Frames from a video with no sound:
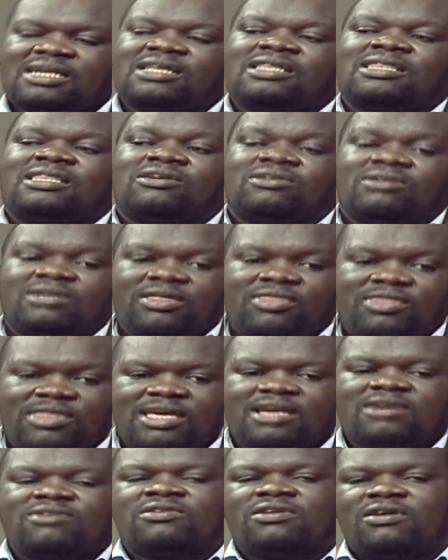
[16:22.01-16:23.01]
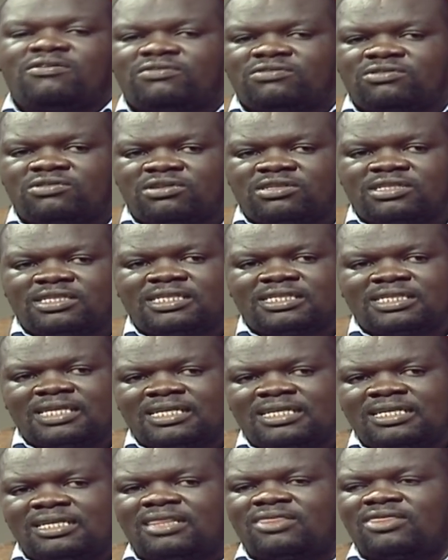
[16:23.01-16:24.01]
The only thing you have to
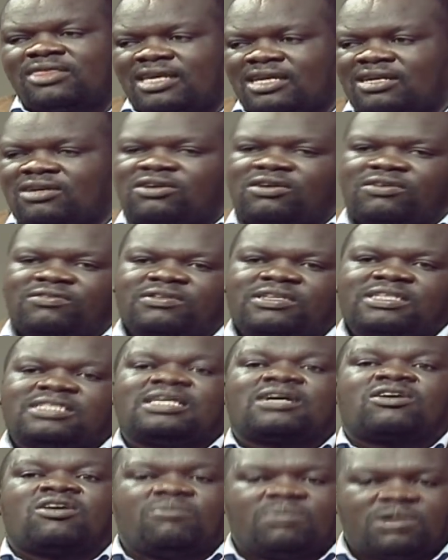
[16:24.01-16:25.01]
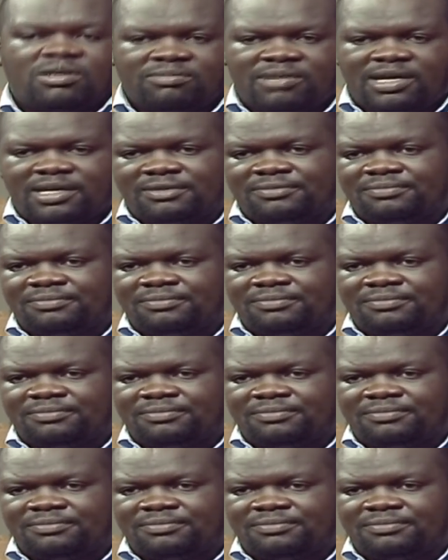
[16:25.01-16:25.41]
consistently think of is the common man.